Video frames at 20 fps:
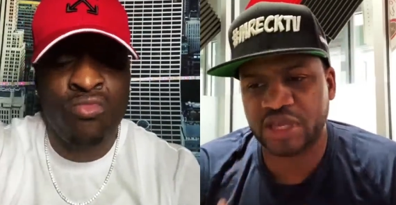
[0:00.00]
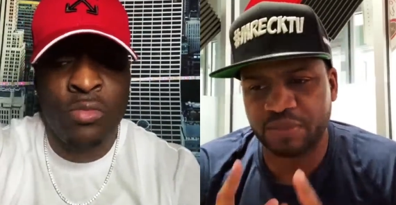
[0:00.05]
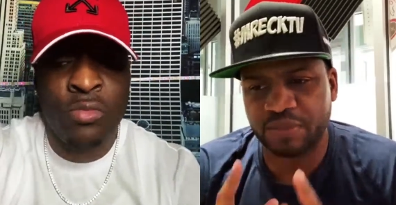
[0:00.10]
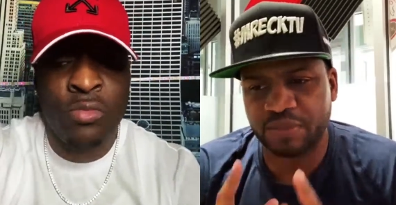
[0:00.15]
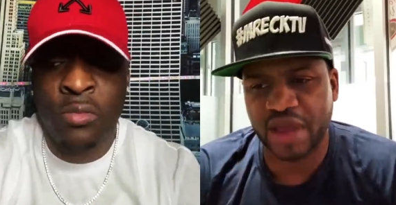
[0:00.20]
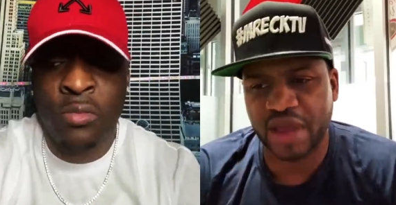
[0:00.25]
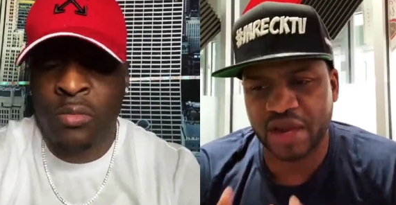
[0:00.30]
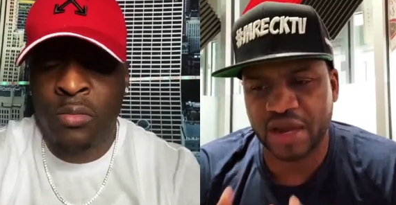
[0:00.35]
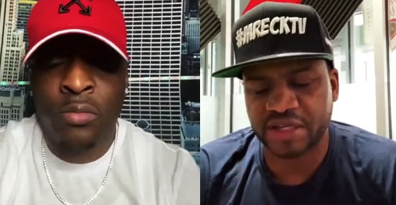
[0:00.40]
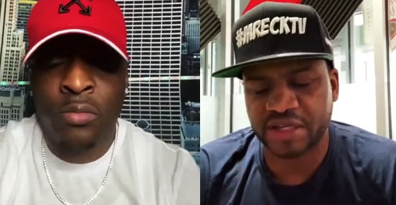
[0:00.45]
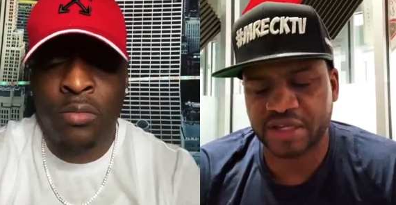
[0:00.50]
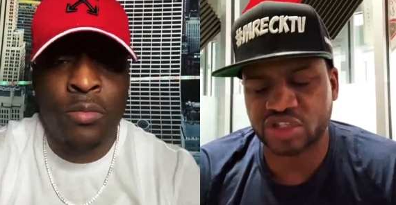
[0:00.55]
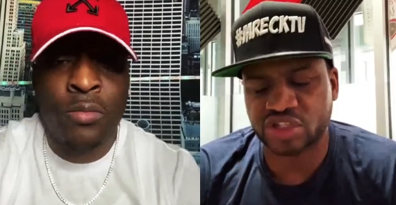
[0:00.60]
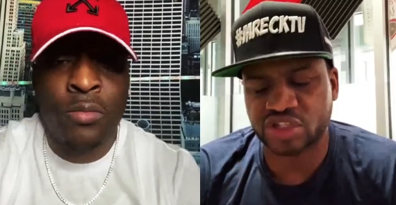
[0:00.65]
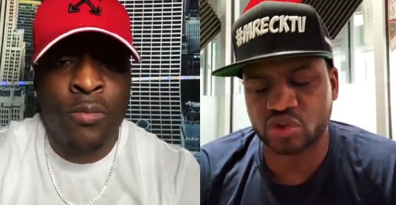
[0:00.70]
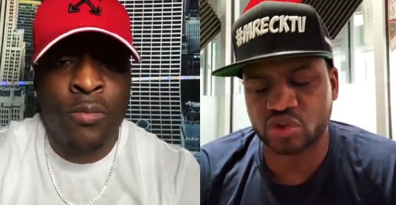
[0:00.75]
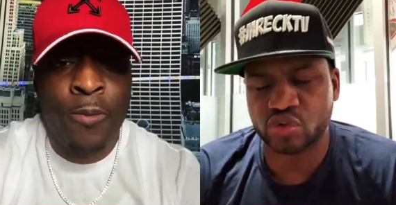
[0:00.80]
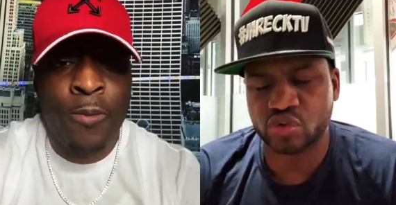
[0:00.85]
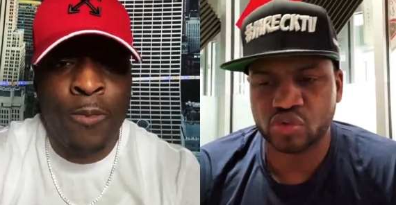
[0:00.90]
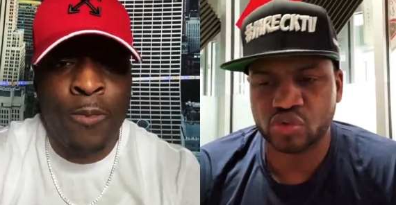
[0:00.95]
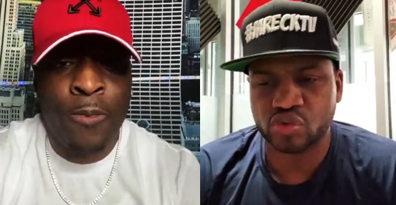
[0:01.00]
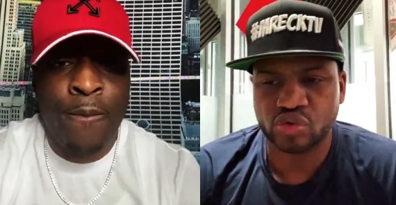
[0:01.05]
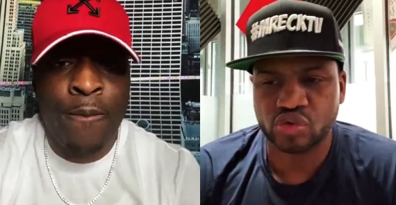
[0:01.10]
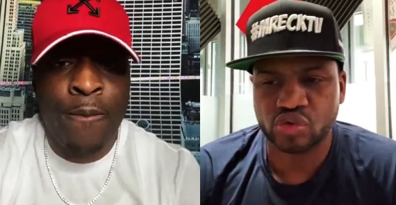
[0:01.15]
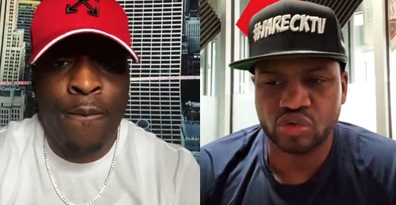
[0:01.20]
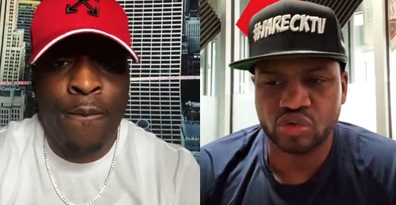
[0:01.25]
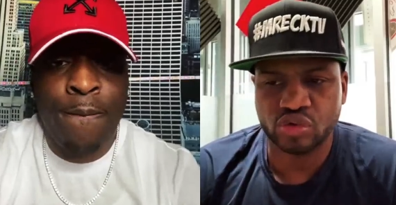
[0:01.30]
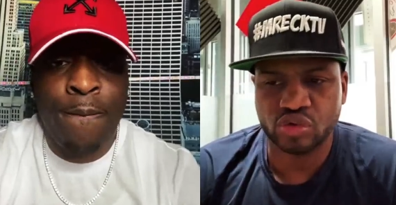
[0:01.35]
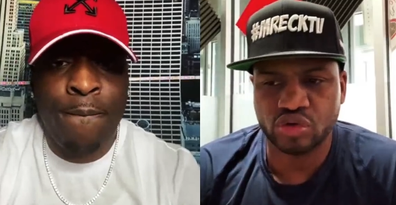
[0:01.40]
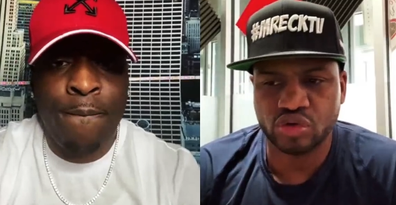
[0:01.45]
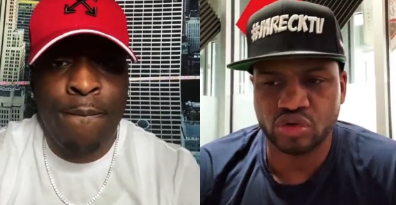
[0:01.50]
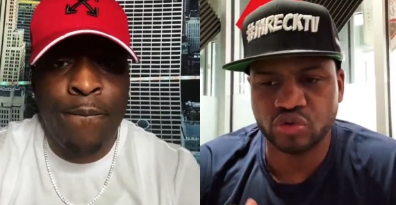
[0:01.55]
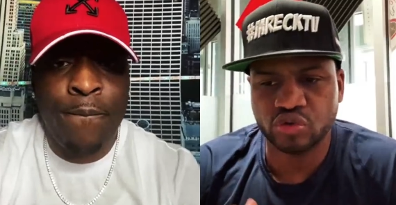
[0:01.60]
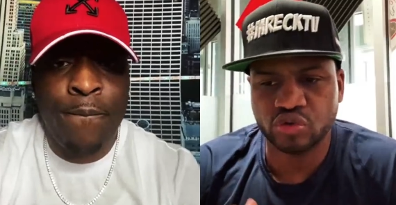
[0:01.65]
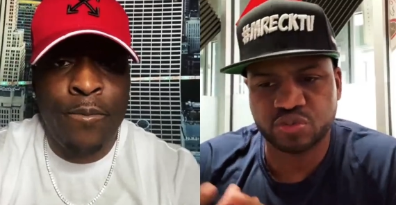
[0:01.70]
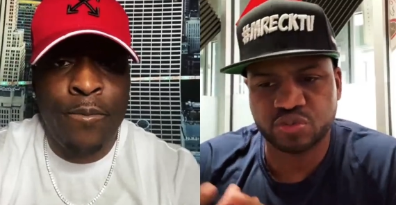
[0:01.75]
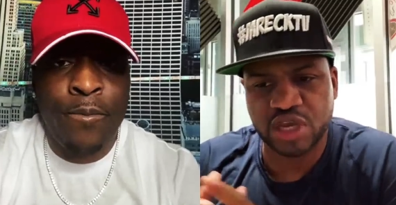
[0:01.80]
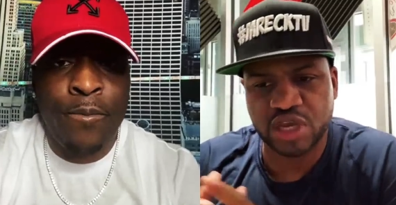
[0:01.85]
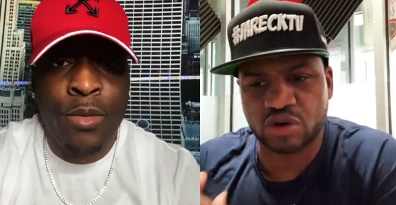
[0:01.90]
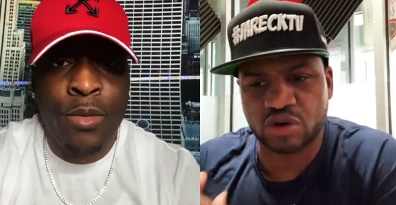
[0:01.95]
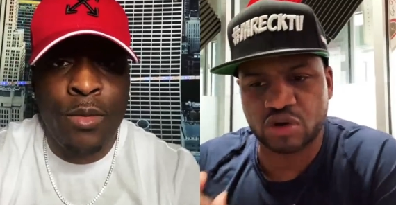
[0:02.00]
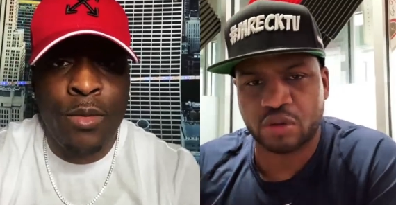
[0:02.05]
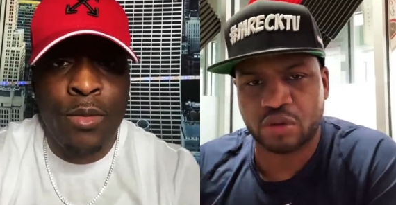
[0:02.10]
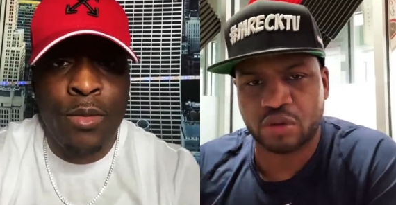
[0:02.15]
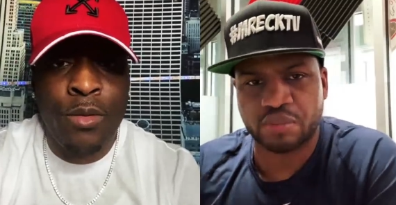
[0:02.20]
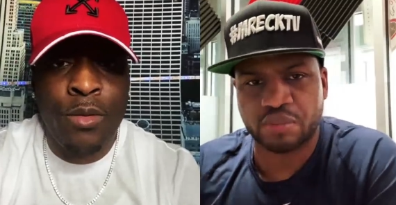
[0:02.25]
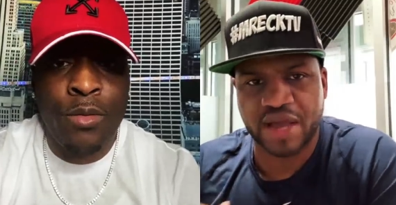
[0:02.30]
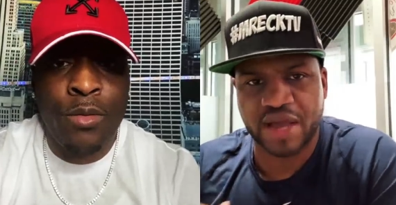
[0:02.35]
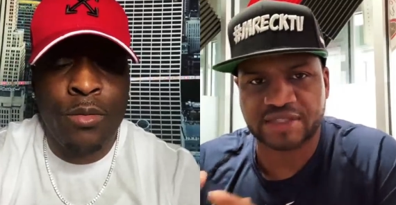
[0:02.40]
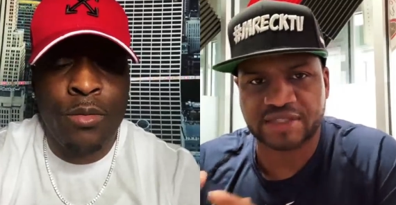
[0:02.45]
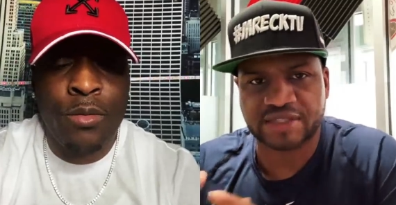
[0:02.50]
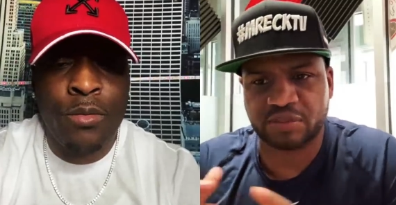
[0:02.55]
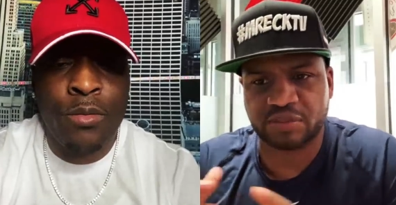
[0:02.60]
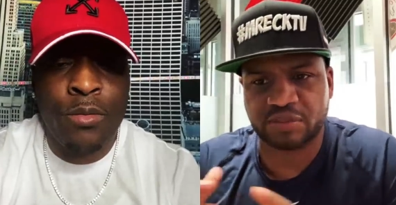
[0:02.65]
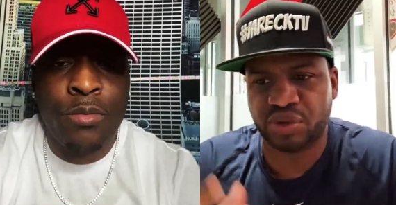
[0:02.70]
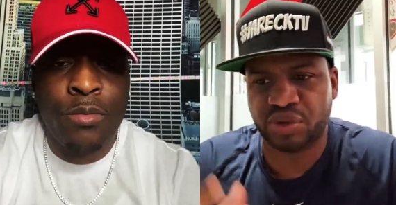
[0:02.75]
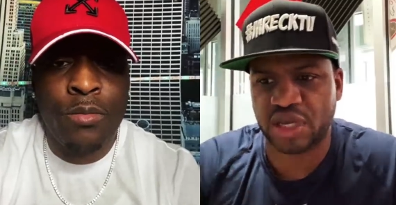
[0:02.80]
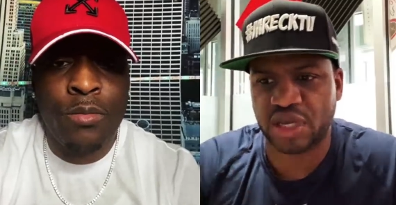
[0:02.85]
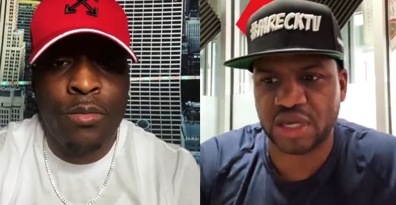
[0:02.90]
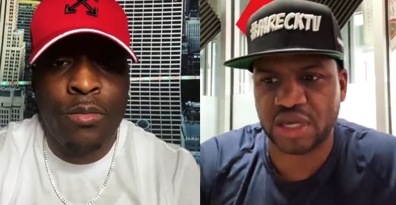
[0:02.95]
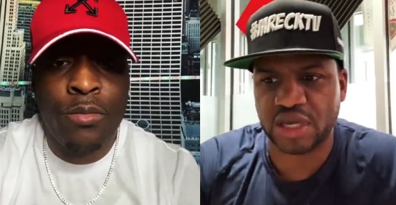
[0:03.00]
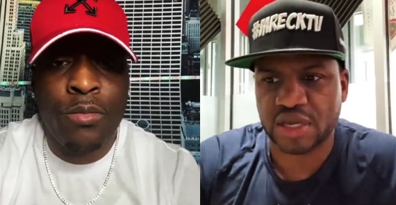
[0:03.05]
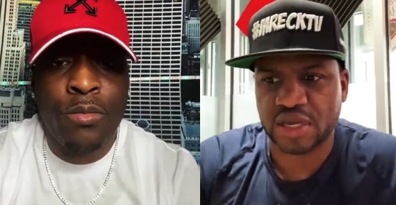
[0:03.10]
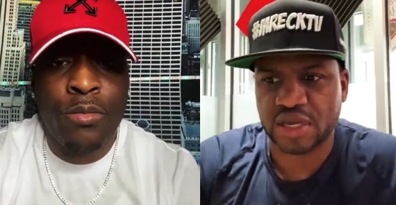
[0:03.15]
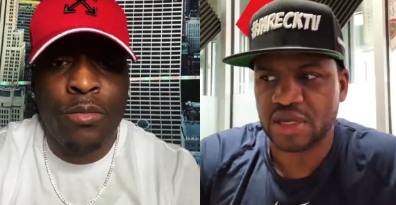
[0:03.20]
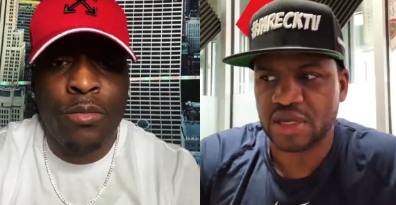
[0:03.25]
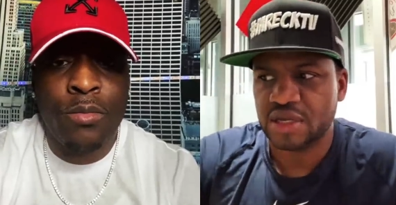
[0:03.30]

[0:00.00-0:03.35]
Speaker 1: I want to get back into you speaking on Master P